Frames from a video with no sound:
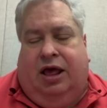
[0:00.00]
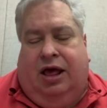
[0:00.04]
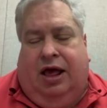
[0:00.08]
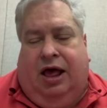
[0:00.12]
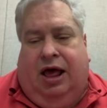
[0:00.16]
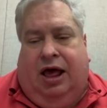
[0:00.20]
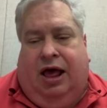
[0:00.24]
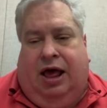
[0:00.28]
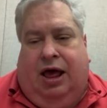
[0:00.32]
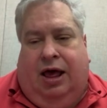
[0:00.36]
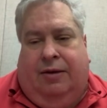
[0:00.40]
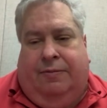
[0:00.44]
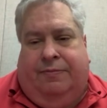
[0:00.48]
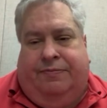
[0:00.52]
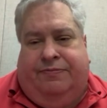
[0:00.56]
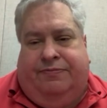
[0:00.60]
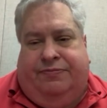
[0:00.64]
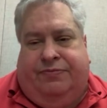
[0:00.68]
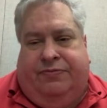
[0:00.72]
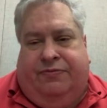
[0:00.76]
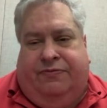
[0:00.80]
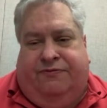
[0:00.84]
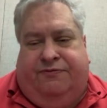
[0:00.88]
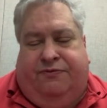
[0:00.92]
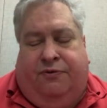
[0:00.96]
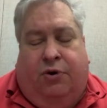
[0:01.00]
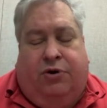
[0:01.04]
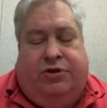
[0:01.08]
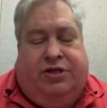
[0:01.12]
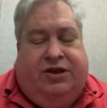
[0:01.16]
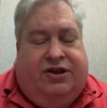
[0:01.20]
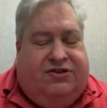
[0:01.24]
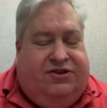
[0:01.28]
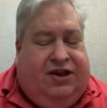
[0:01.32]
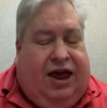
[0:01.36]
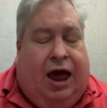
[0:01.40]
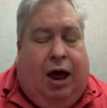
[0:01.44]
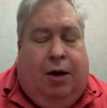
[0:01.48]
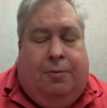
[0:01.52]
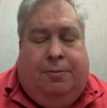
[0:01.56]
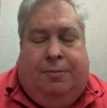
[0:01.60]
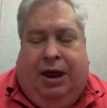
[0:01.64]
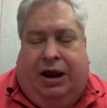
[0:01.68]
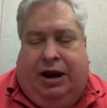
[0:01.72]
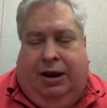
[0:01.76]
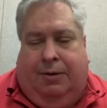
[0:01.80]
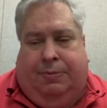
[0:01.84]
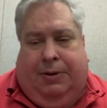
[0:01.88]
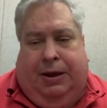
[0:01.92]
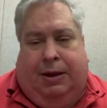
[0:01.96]
for this. How
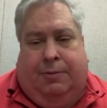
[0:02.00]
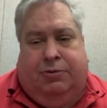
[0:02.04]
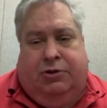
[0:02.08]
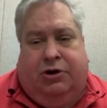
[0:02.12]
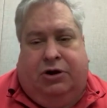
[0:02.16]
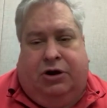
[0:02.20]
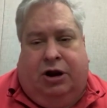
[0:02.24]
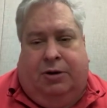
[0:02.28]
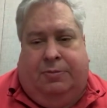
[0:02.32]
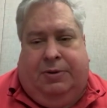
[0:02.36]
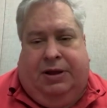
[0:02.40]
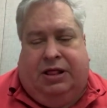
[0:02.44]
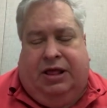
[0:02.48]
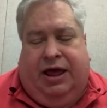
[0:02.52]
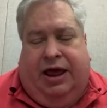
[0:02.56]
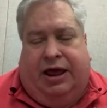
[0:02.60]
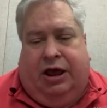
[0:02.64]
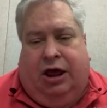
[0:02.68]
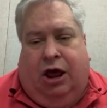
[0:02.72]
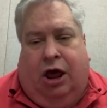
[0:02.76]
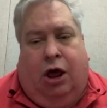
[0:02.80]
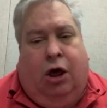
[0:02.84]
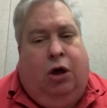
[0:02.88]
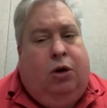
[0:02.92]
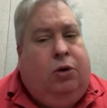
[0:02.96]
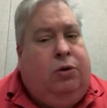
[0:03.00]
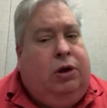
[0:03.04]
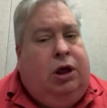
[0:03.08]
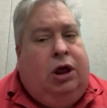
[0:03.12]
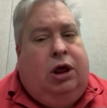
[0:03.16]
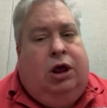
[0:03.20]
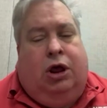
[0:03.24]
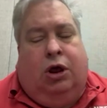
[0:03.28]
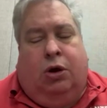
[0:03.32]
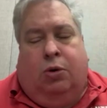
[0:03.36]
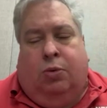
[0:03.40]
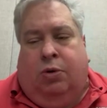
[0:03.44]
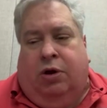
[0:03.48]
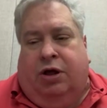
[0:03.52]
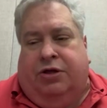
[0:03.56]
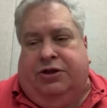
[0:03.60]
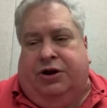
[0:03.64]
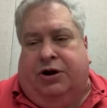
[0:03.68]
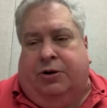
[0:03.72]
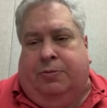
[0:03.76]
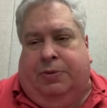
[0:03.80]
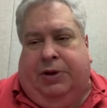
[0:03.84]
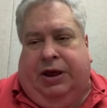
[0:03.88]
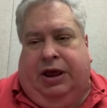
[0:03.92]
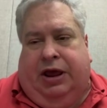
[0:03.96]
many people are going to be let go? Will
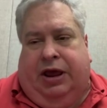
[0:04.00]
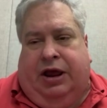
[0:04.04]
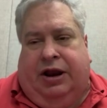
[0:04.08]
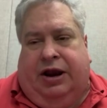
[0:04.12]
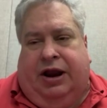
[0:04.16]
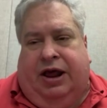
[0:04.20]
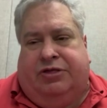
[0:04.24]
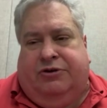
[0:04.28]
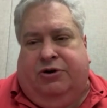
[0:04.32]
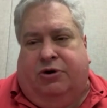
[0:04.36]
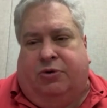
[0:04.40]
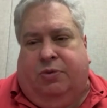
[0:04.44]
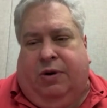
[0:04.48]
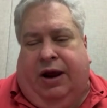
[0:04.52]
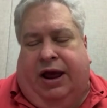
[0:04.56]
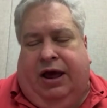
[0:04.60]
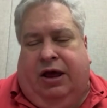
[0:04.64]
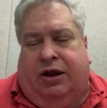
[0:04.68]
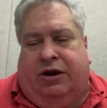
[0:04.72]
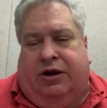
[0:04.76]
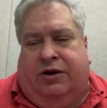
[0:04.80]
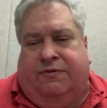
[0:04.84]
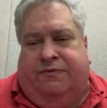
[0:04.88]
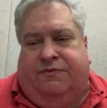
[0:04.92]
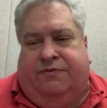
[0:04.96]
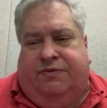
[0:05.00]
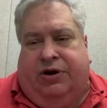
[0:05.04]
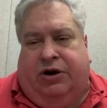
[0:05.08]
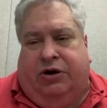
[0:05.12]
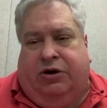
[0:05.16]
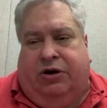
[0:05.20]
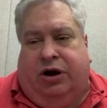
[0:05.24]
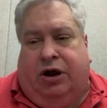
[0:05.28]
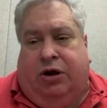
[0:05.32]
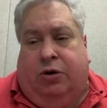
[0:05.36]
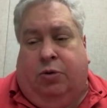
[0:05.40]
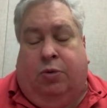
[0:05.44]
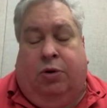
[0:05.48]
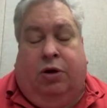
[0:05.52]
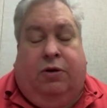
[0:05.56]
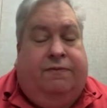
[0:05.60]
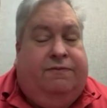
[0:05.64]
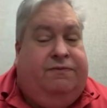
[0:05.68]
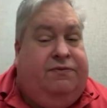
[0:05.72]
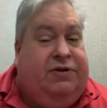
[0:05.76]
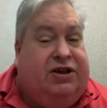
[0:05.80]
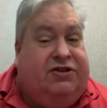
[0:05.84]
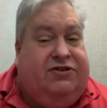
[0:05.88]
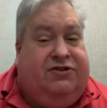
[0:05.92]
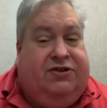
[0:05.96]
there be another round of Vera? Will
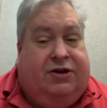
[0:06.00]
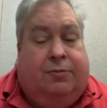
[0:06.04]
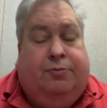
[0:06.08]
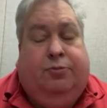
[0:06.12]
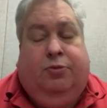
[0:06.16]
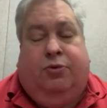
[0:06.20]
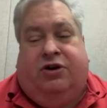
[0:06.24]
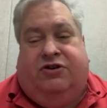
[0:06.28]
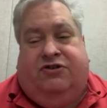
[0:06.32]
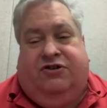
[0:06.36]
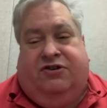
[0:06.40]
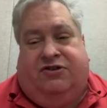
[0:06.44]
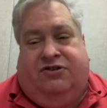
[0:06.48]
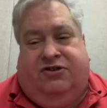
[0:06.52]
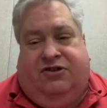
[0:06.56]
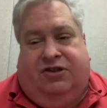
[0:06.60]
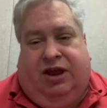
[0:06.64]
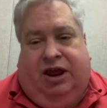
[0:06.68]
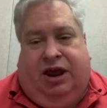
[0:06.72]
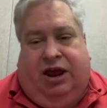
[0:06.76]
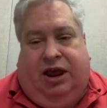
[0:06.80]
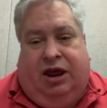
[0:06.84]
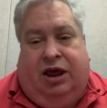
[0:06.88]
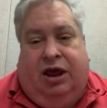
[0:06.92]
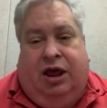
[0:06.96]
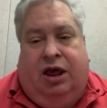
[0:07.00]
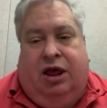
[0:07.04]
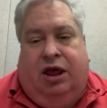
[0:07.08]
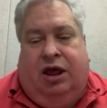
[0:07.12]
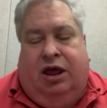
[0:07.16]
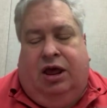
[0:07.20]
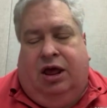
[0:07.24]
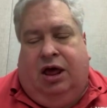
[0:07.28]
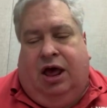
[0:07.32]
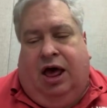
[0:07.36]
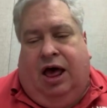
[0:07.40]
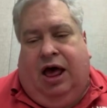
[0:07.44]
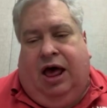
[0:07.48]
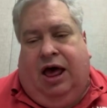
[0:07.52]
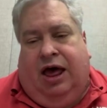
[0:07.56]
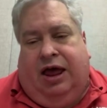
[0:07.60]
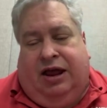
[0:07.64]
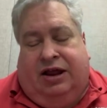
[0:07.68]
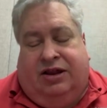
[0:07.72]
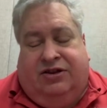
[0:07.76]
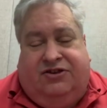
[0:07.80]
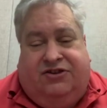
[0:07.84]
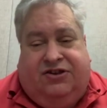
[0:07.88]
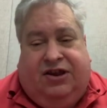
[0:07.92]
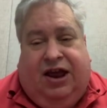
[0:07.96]
VISIP, which is the
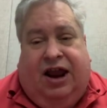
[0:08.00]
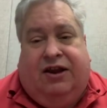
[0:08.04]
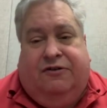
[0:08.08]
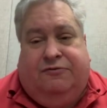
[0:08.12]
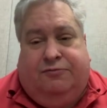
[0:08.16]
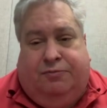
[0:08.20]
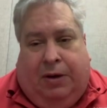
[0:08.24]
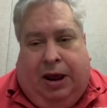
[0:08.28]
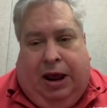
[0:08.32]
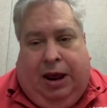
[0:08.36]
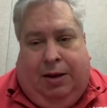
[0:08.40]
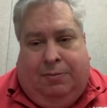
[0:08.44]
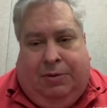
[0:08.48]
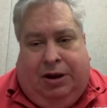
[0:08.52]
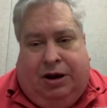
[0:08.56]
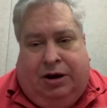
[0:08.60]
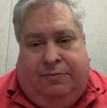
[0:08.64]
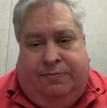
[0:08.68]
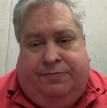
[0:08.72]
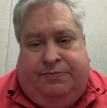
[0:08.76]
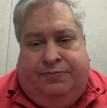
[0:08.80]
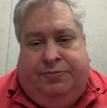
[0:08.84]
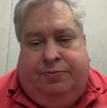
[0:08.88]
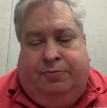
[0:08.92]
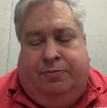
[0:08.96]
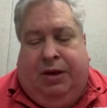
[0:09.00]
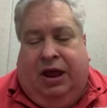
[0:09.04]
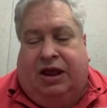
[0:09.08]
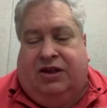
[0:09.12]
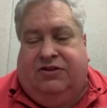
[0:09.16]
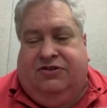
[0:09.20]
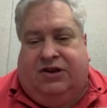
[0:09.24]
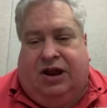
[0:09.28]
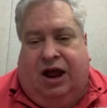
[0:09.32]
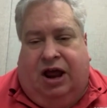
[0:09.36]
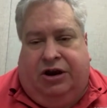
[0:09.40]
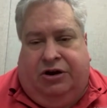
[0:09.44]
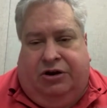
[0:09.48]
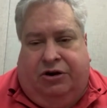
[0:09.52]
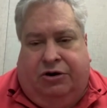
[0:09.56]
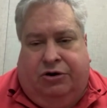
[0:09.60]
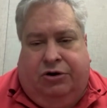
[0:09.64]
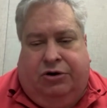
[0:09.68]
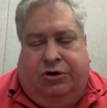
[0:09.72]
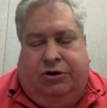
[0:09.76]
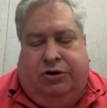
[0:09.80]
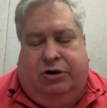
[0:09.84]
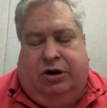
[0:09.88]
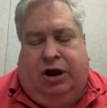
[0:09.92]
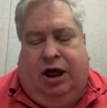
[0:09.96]
incentive payment based on
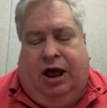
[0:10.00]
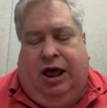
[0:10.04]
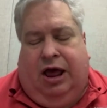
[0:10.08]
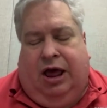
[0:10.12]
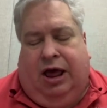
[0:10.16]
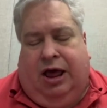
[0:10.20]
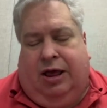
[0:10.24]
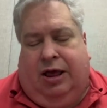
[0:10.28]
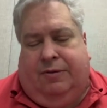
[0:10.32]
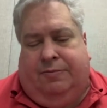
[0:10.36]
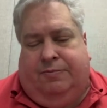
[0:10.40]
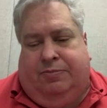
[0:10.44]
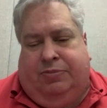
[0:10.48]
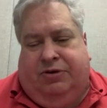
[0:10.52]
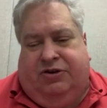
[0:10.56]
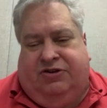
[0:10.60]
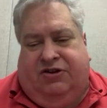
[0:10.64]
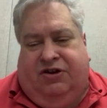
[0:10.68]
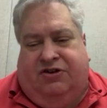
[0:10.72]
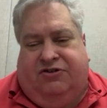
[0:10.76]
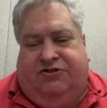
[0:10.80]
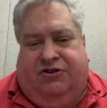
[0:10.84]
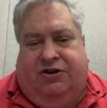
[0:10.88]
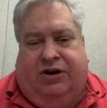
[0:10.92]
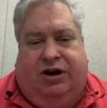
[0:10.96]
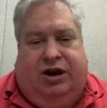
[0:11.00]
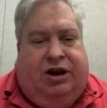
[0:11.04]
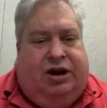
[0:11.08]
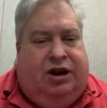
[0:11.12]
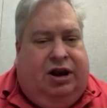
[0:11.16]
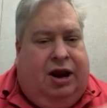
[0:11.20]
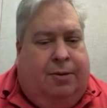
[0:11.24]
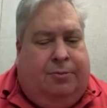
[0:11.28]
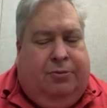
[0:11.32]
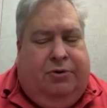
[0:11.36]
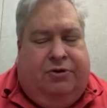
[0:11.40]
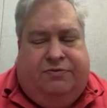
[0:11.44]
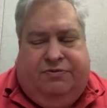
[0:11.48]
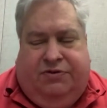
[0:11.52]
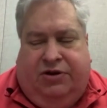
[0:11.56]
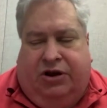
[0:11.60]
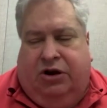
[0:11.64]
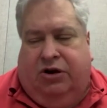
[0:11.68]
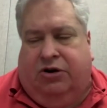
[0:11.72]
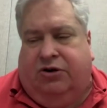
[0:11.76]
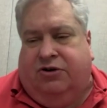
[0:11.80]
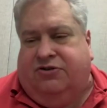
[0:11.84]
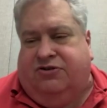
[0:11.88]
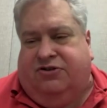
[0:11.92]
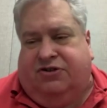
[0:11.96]
your position, number of
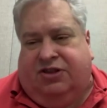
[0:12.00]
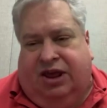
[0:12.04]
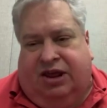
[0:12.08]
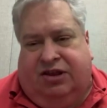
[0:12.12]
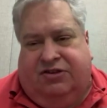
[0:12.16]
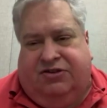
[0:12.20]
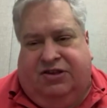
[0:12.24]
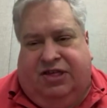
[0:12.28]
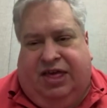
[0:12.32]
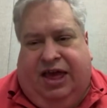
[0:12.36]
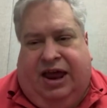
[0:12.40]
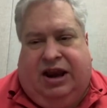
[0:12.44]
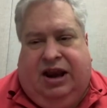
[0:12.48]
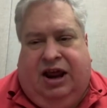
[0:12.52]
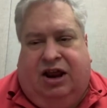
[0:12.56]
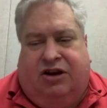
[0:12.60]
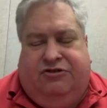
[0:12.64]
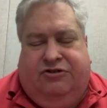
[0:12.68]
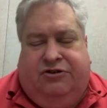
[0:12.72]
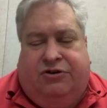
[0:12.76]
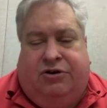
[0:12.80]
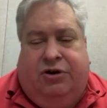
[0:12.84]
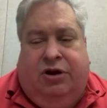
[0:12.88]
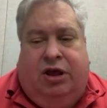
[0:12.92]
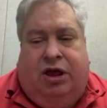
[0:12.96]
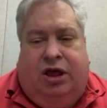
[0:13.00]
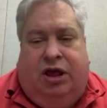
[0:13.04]
years, things of that nature,